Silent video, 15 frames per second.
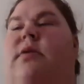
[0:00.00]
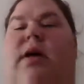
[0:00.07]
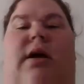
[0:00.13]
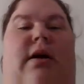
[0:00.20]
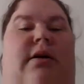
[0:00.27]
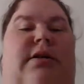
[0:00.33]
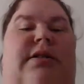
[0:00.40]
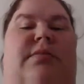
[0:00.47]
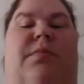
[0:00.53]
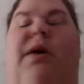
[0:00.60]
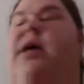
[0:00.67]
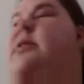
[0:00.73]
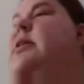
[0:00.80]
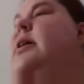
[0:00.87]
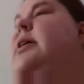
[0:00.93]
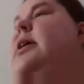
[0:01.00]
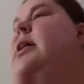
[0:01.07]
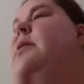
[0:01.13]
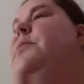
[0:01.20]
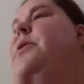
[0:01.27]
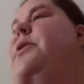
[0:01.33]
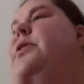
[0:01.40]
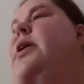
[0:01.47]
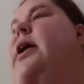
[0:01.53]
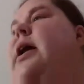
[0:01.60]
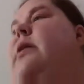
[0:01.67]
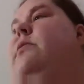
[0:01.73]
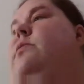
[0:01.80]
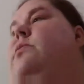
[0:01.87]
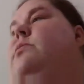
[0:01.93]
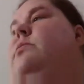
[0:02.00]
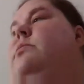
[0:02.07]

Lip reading: Hang on. Samantha, get up here and lay down.